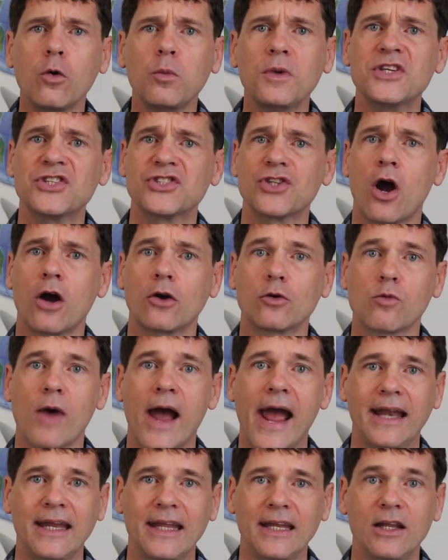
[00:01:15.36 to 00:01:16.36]
we start
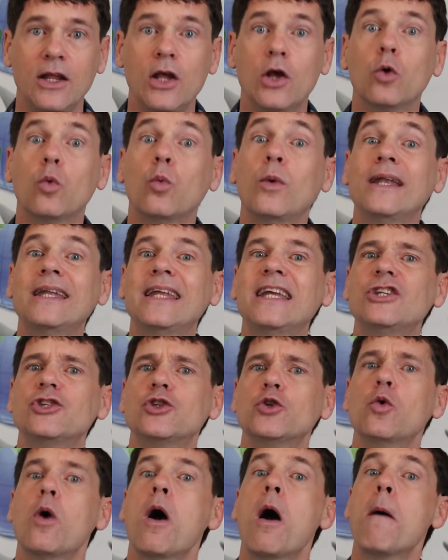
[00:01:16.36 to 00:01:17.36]
writing, we need
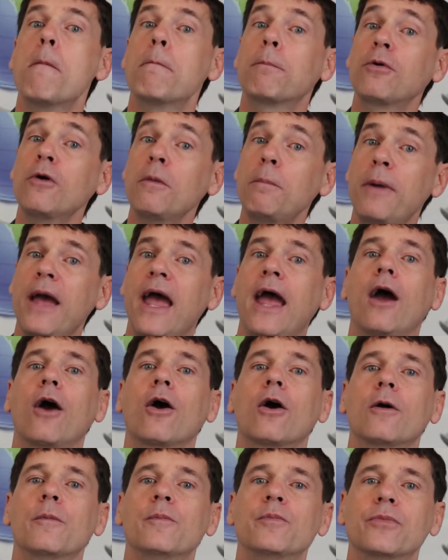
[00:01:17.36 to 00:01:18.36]
to
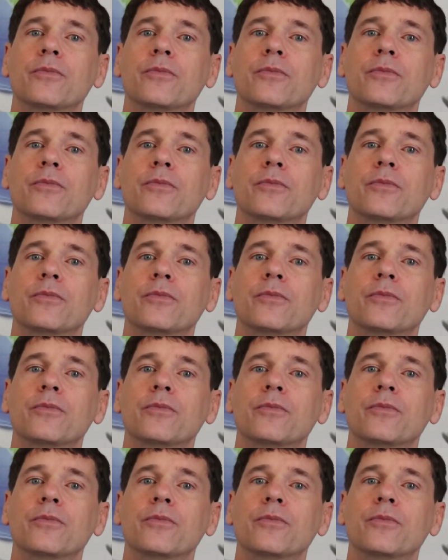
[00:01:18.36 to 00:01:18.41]
prepare.